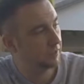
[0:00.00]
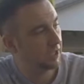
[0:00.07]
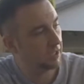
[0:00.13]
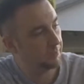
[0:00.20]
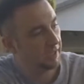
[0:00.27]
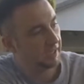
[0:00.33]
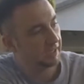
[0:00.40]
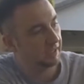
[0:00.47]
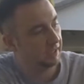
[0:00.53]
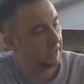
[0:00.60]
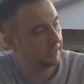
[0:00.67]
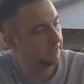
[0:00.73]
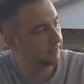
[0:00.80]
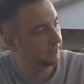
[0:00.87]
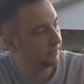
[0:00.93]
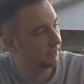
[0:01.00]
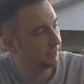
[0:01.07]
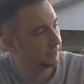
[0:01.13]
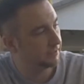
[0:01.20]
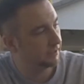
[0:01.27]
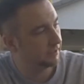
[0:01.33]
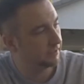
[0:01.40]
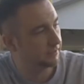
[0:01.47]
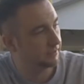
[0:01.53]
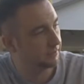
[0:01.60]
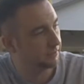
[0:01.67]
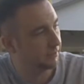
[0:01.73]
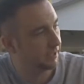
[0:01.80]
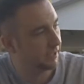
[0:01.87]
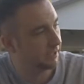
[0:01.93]
Came back in 9/6. I guess
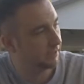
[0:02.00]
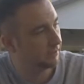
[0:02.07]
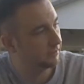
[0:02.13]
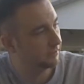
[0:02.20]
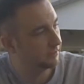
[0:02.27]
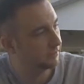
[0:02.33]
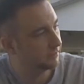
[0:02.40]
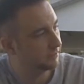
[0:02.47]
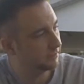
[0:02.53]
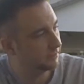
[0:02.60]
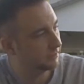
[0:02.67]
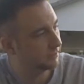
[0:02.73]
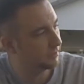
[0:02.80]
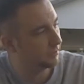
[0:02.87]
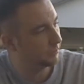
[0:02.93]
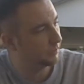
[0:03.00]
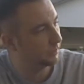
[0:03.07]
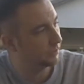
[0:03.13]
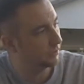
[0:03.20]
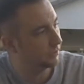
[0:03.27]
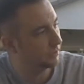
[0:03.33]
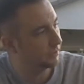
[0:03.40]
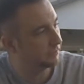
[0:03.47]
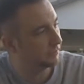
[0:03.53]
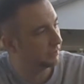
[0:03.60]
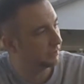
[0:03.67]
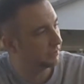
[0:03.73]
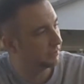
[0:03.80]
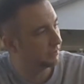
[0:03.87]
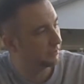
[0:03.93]
this one had something a little
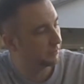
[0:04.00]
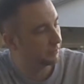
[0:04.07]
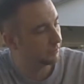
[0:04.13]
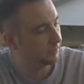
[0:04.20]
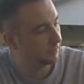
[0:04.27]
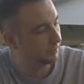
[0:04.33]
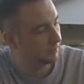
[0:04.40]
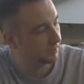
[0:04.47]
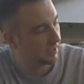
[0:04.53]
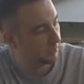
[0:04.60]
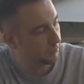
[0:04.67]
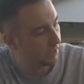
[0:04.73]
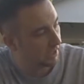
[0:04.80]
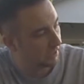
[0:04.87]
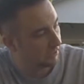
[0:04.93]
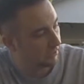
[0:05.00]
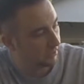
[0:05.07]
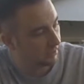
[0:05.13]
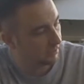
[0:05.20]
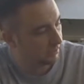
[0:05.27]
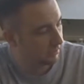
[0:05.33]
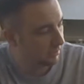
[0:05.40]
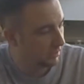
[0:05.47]
different too. It's got Bane on it.